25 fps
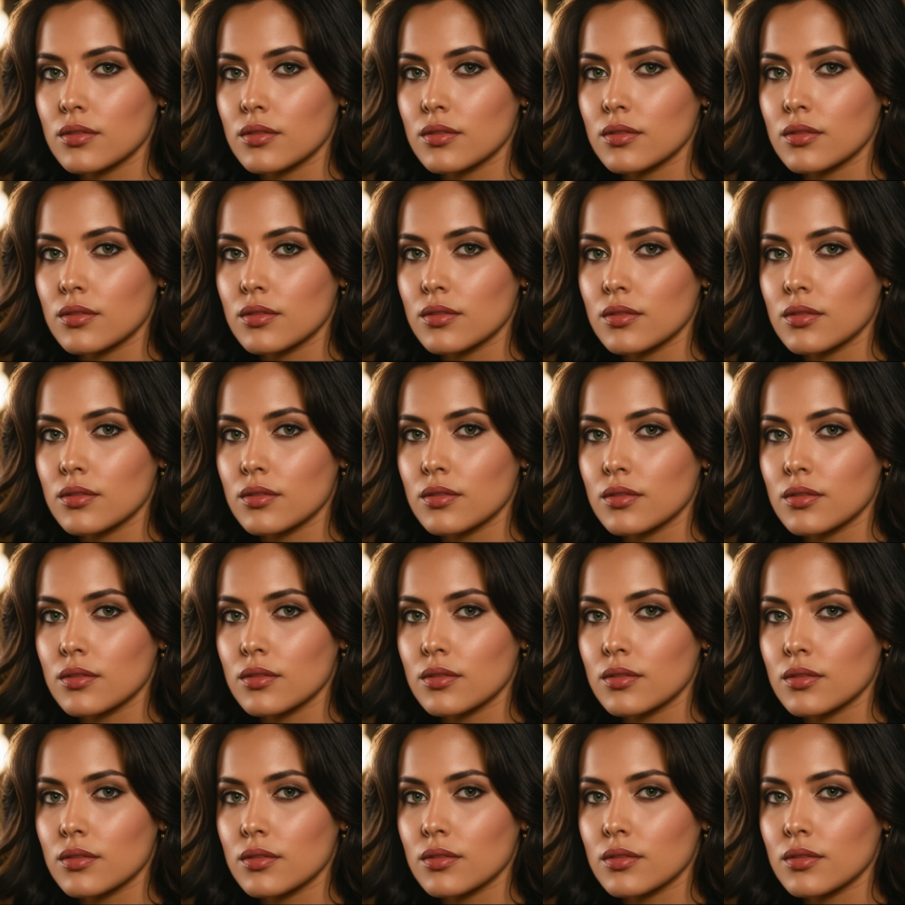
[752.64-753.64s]

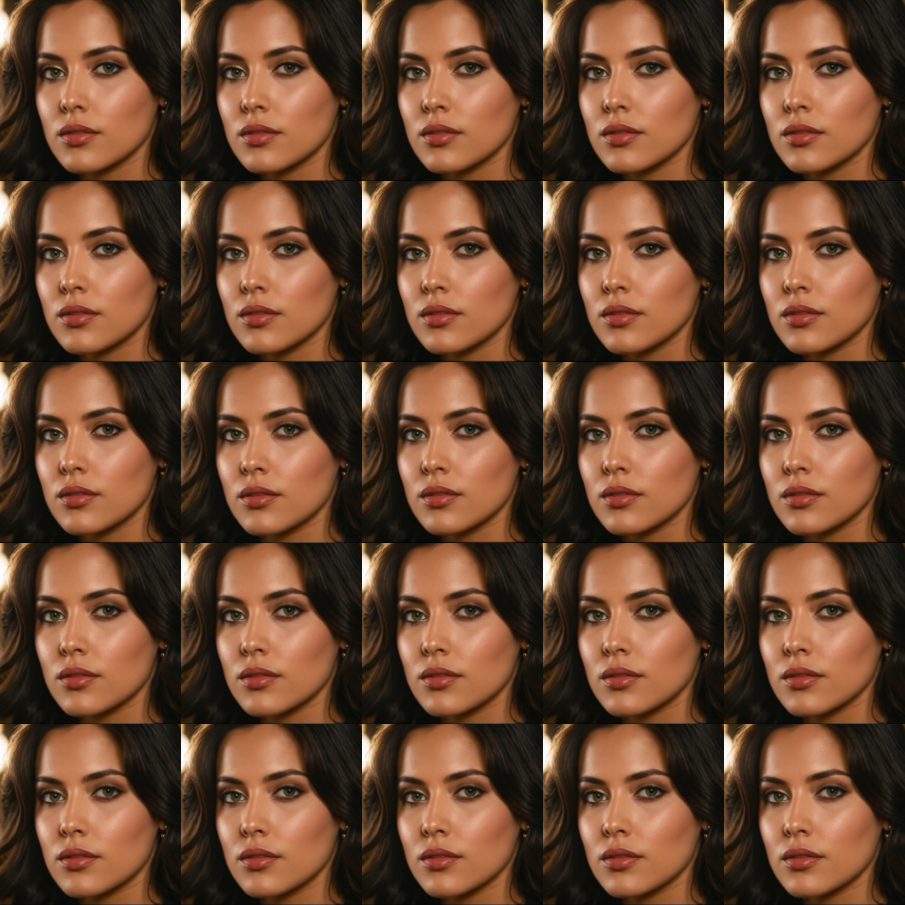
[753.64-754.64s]

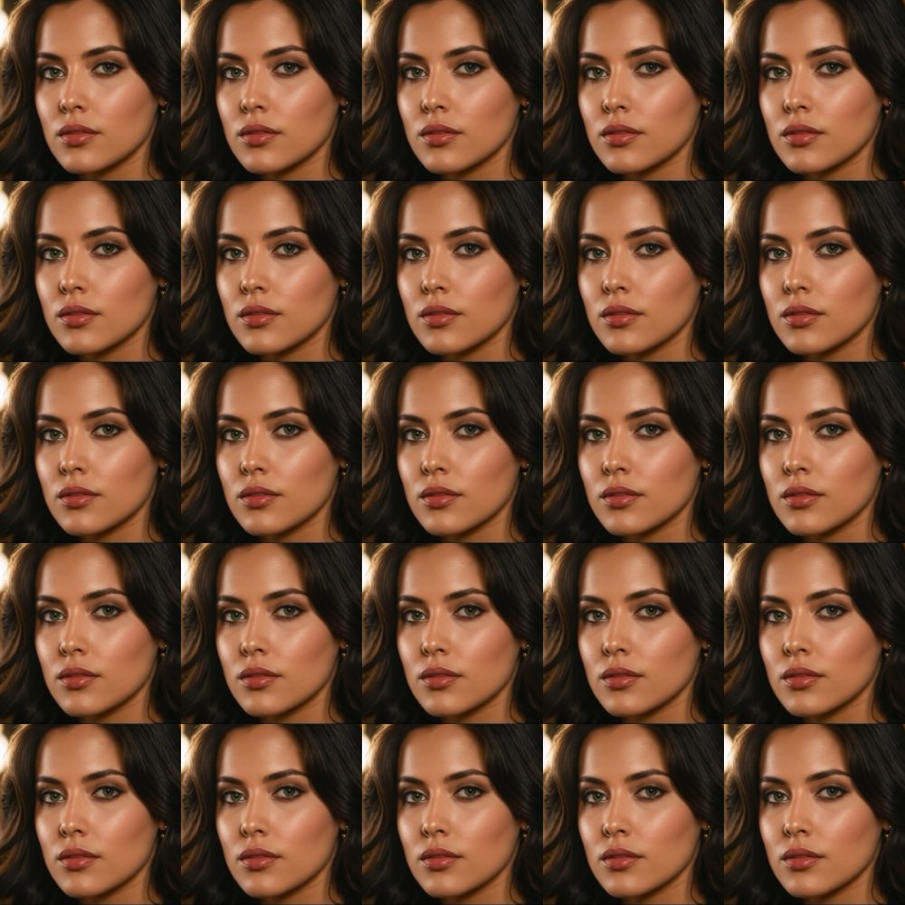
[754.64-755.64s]

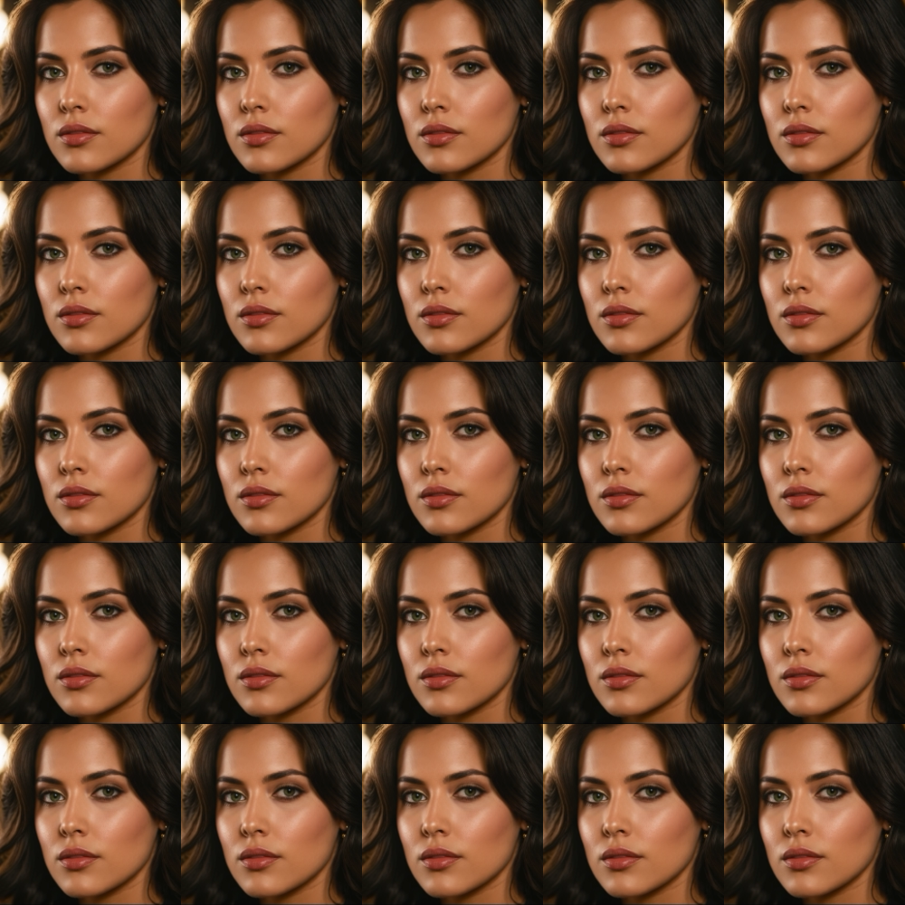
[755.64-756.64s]

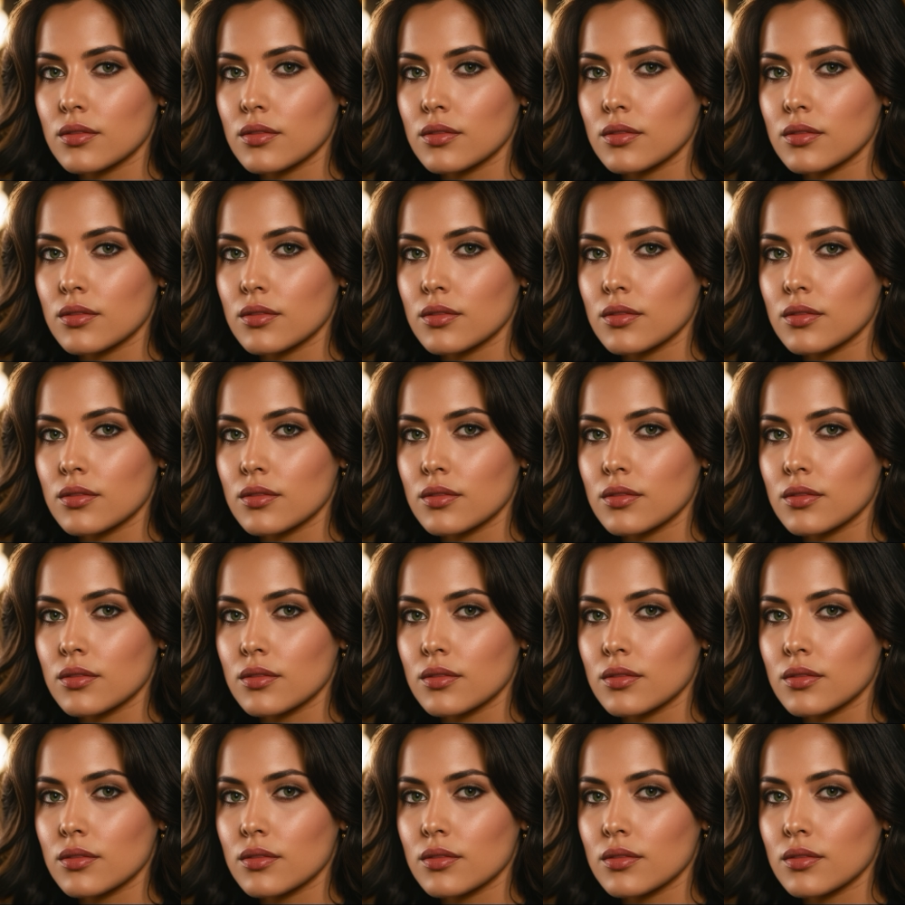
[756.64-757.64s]

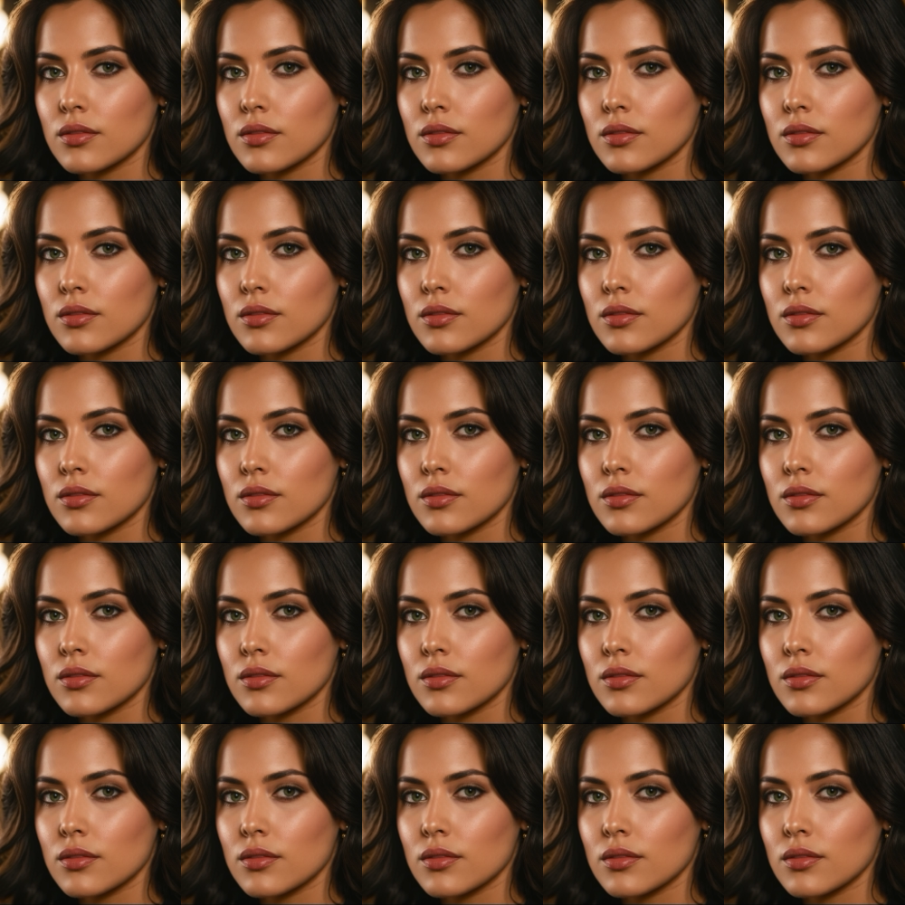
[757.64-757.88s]
[no speech]